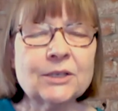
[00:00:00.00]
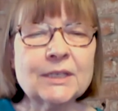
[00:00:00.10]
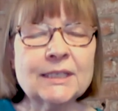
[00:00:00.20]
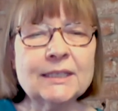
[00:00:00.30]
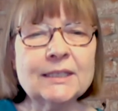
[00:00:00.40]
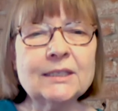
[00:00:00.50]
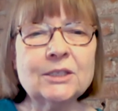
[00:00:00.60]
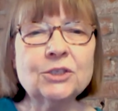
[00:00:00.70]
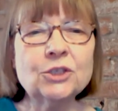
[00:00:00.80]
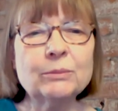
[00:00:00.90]
the census
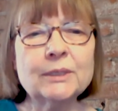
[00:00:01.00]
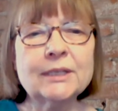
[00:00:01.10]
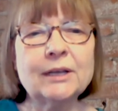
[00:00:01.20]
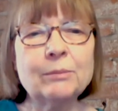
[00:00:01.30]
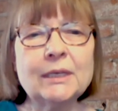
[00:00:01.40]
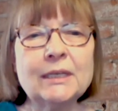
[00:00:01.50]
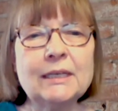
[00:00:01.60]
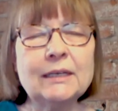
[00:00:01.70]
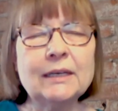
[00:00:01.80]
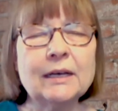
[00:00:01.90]
determines how
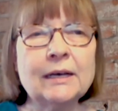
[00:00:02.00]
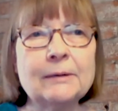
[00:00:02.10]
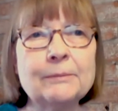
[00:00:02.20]
many um,